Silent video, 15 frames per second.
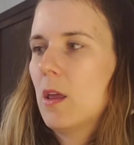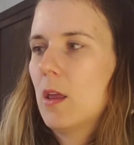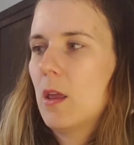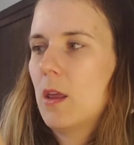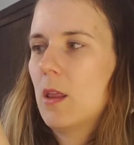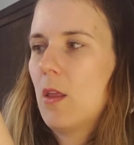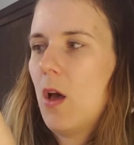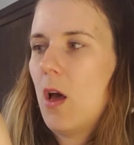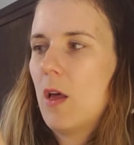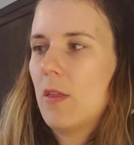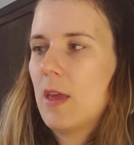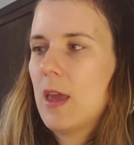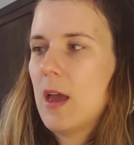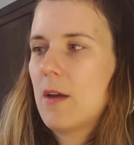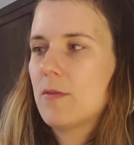and all
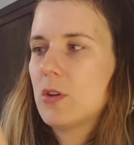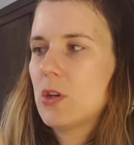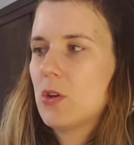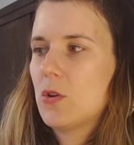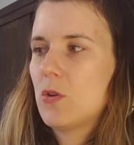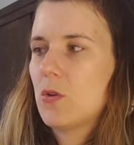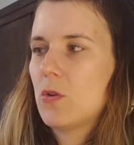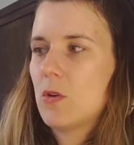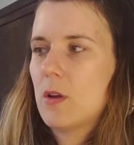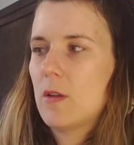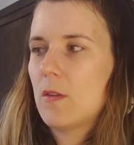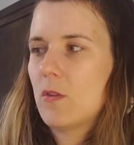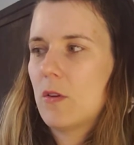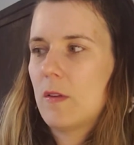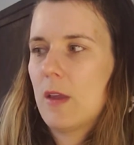they have to do
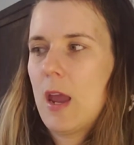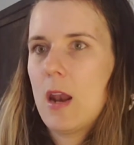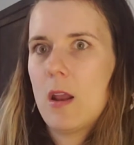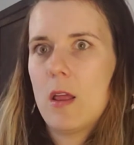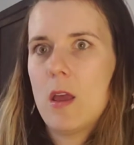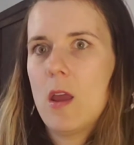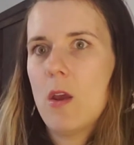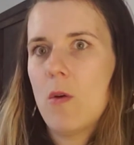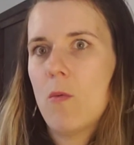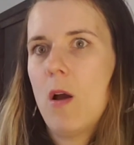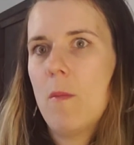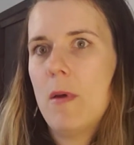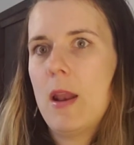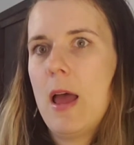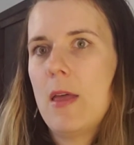is just kind of like
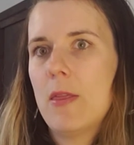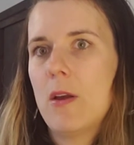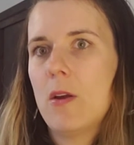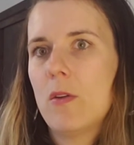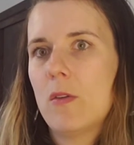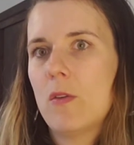rub it on there.